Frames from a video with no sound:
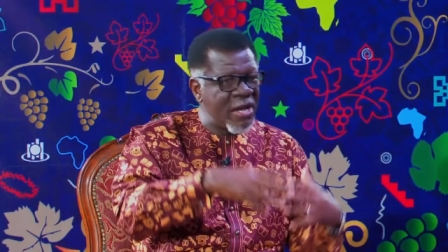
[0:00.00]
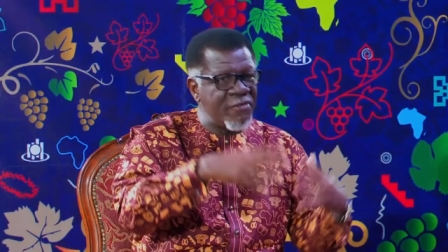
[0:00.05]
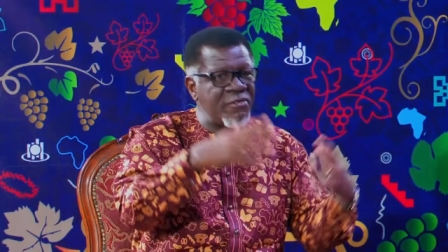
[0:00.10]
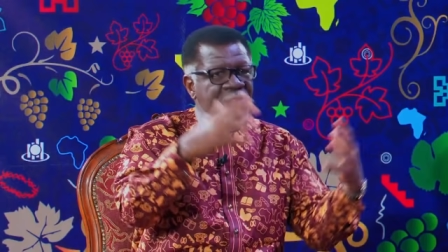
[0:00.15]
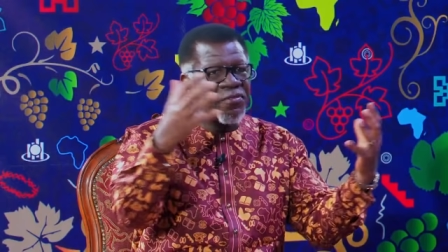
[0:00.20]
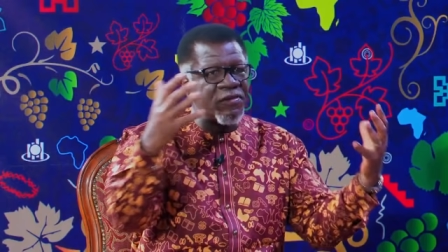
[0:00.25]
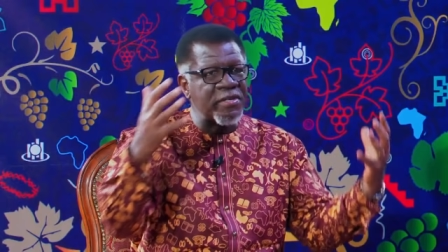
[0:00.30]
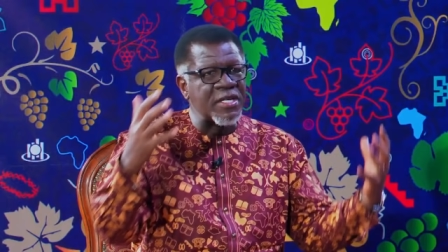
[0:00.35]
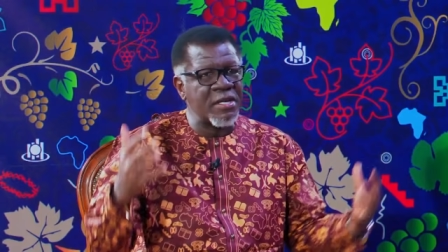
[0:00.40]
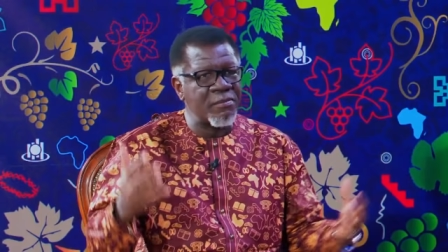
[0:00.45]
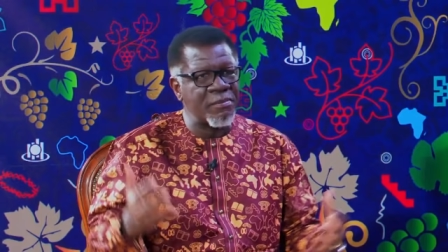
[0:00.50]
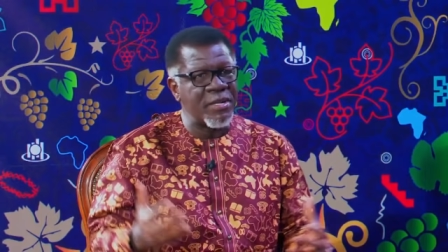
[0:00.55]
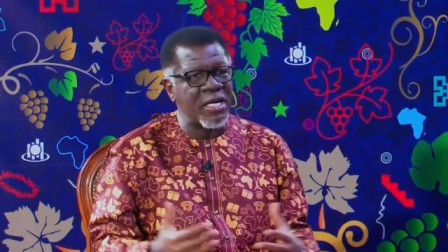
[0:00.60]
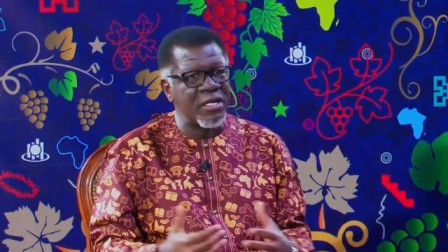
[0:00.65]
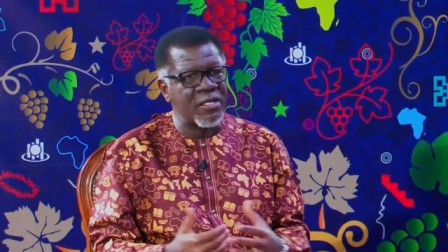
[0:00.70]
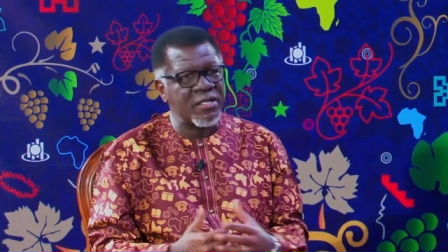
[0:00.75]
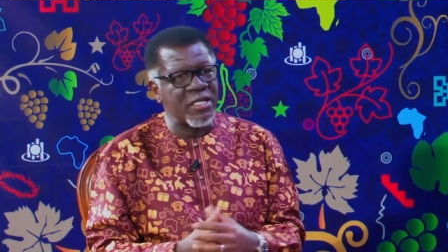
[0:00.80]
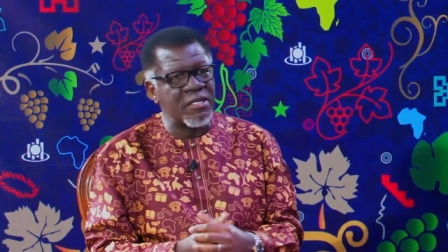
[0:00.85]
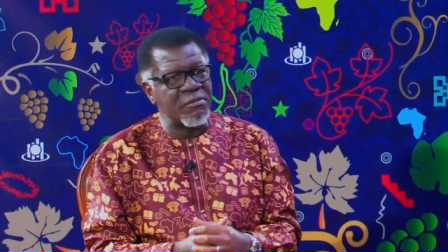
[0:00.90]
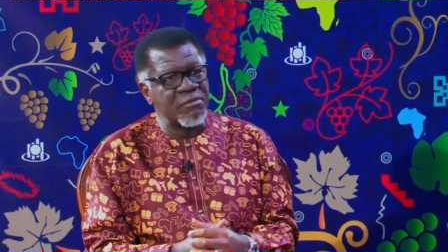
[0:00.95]
everything
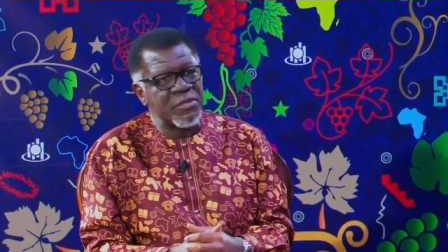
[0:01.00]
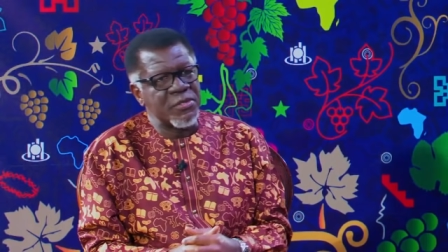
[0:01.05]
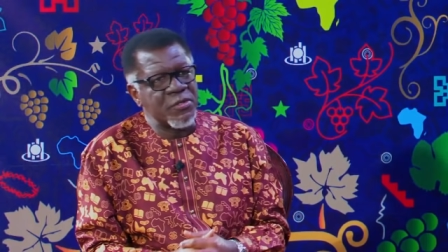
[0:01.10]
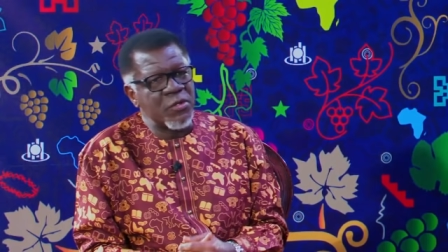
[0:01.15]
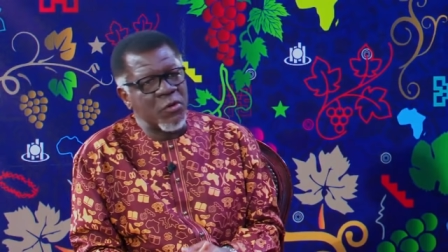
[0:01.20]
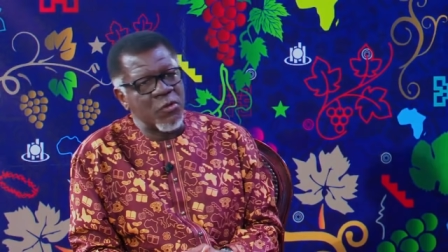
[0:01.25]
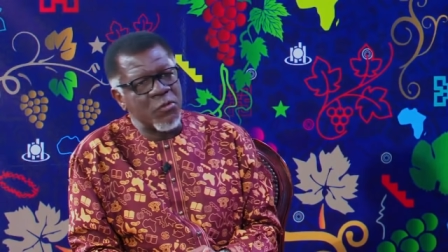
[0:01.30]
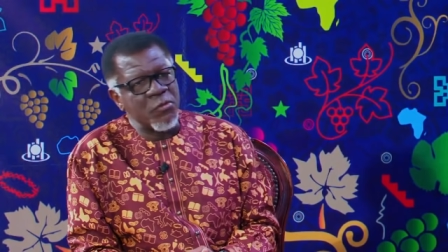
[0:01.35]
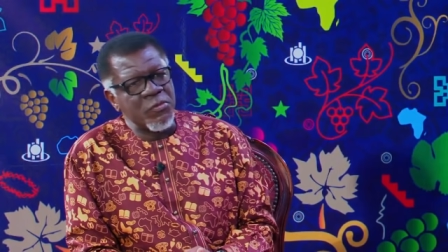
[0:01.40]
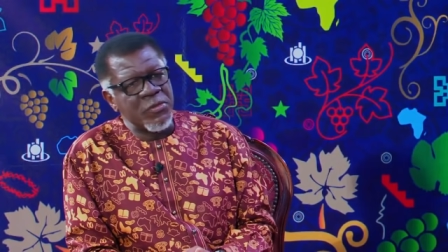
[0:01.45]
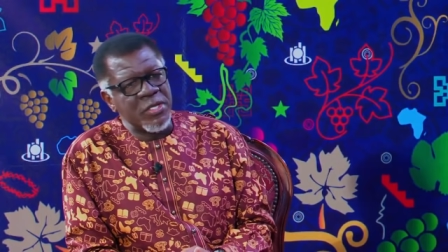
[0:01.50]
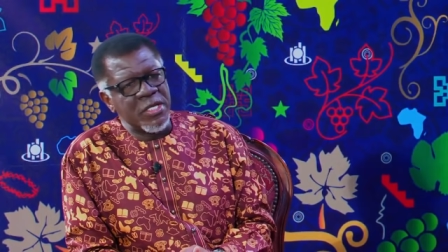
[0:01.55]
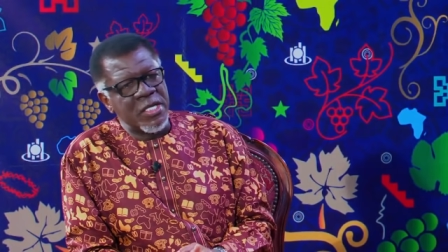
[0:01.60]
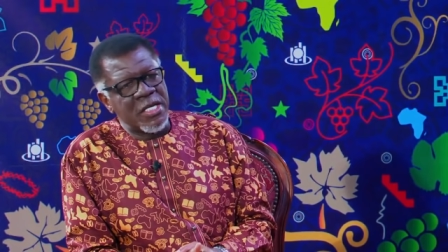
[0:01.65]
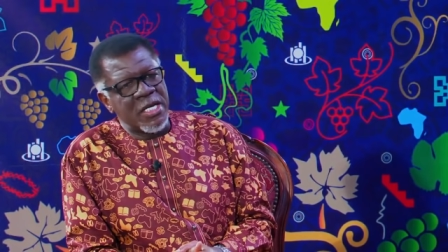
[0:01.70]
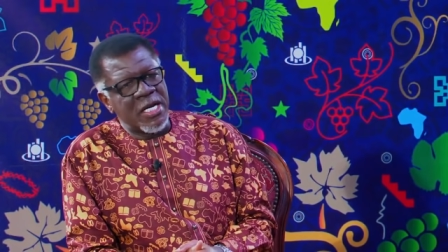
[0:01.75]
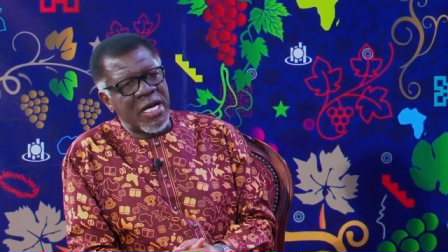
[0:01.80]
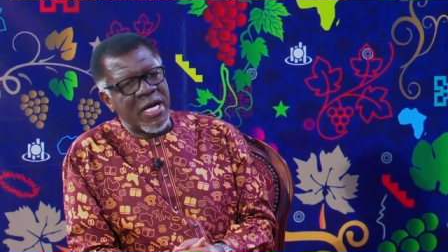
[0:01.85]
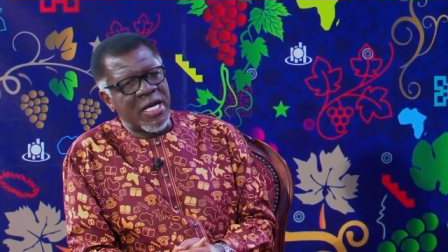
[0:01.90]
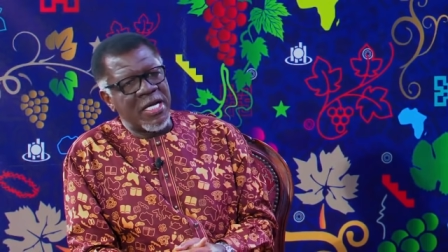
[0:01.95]
about them. So
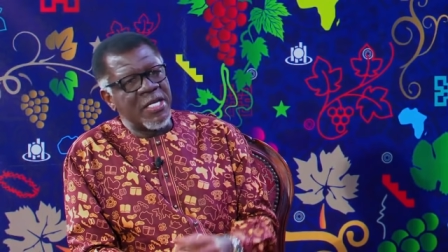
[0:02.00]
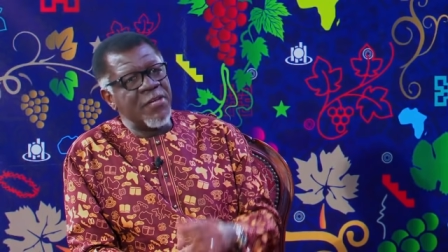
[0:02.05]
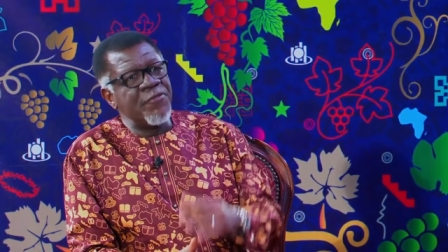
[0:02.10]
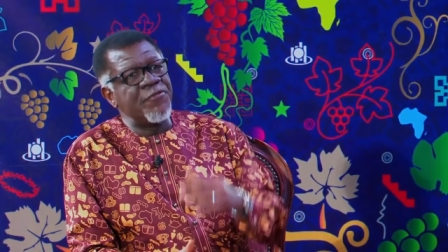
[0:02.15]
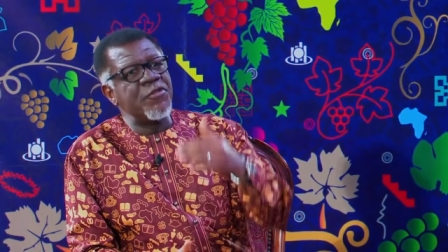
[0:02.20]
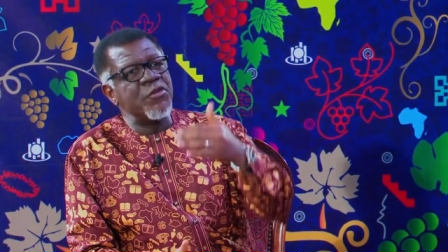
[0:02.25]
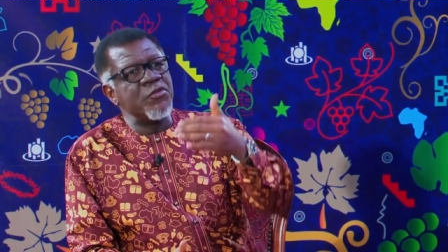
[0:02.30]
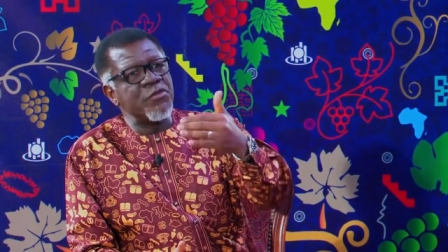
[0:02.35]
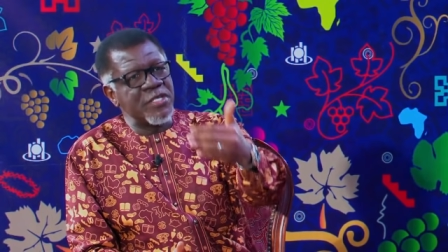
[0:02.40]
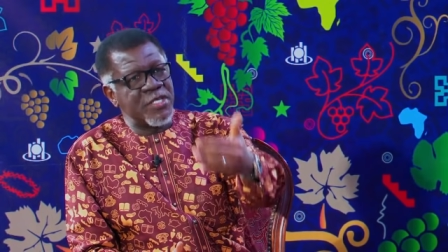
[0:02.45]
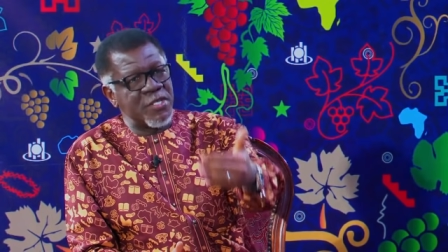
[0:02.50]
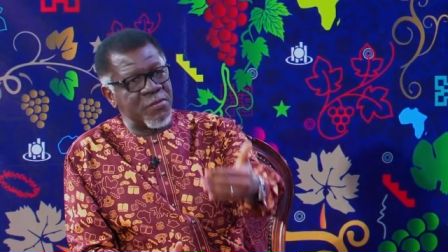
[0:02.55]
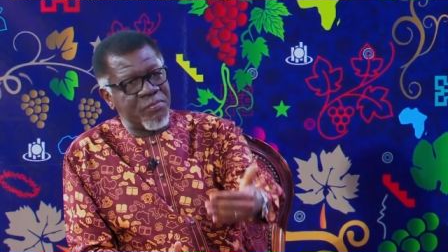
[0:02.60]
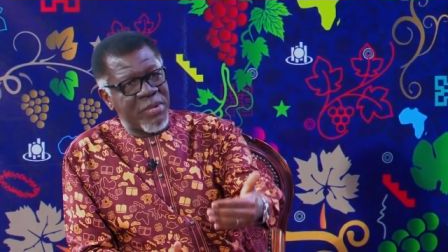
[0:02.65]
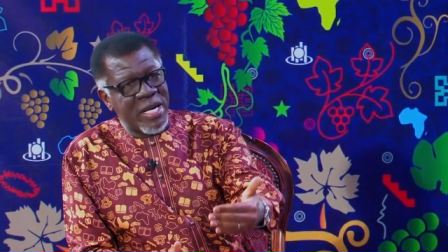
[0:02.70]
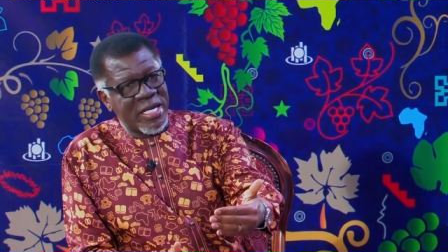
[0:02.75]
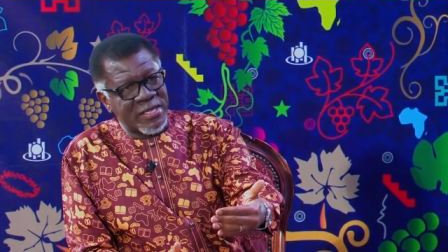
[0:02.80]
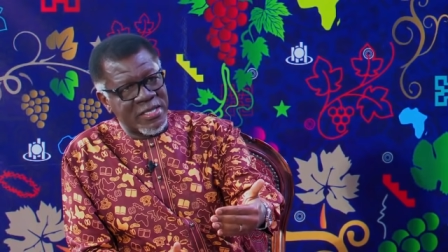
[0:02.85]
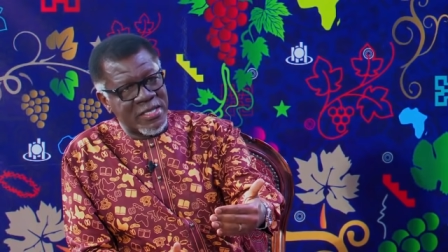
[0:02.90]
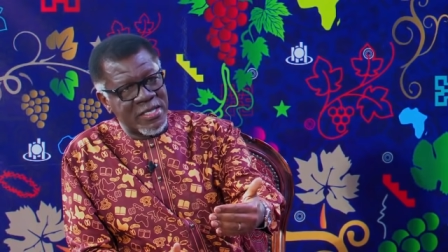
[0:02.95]
if you
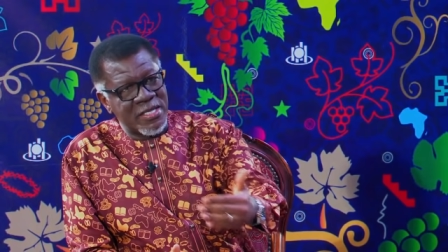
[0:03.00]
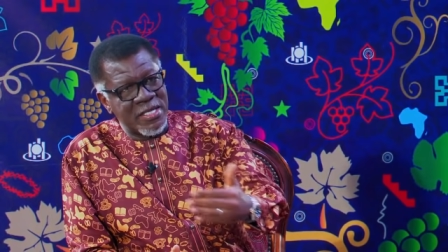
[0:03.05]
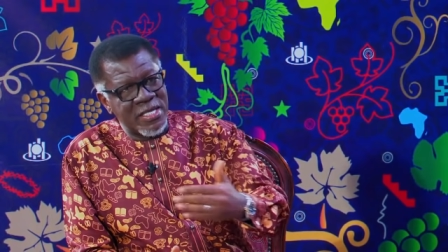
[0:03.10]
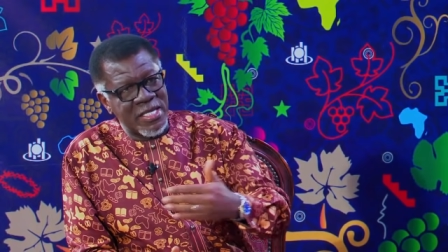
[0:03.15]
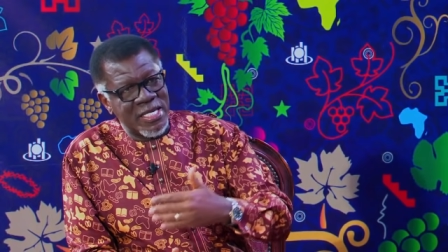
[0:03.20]
respect